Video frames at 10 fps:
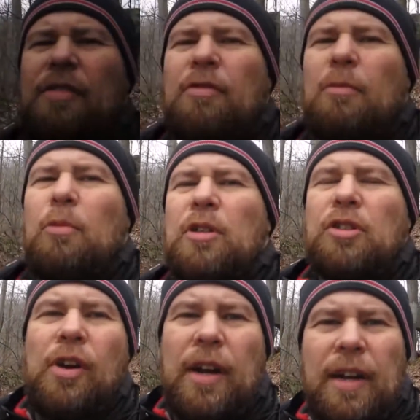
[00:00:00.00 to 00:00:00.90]
from Woods
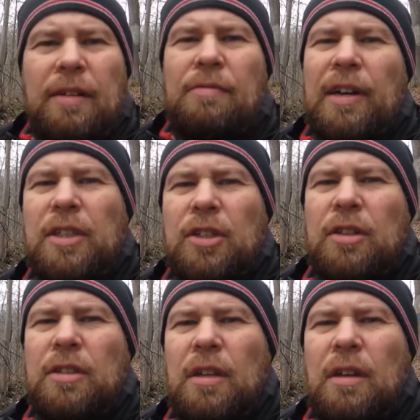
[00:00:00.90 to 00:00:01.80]
Trucking
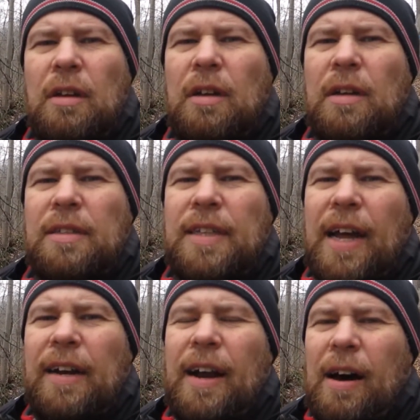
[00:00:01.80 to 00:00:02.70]
Adventures
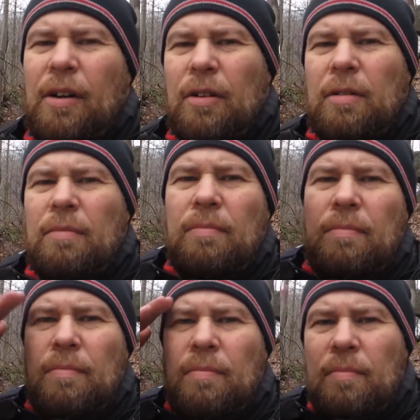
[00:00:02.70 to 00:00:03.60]
signing out.
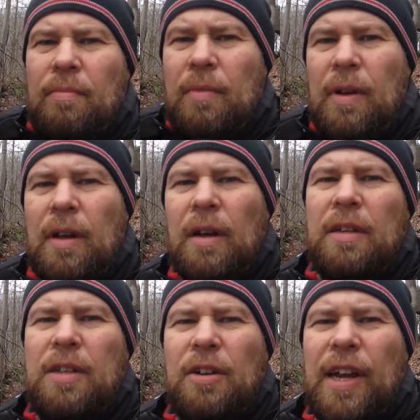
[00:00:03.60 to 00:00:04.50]

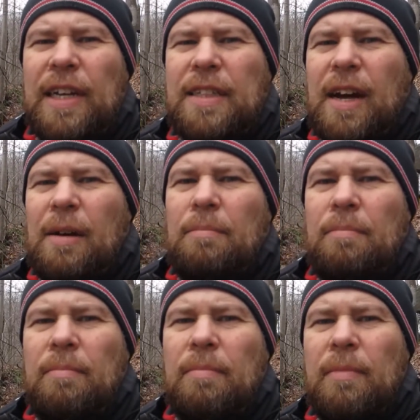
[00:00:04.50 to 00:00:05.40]
Until next time,
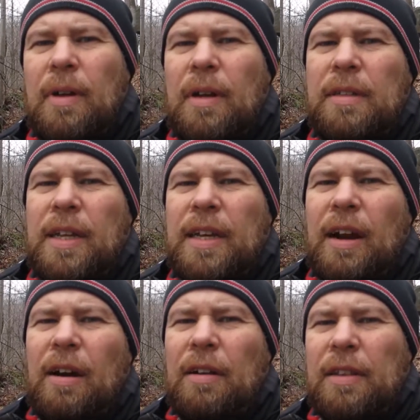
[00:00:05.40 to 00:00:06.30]
take
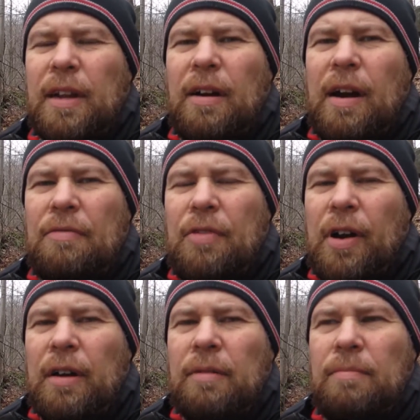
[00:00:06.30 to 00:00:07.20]
care out there, have fun.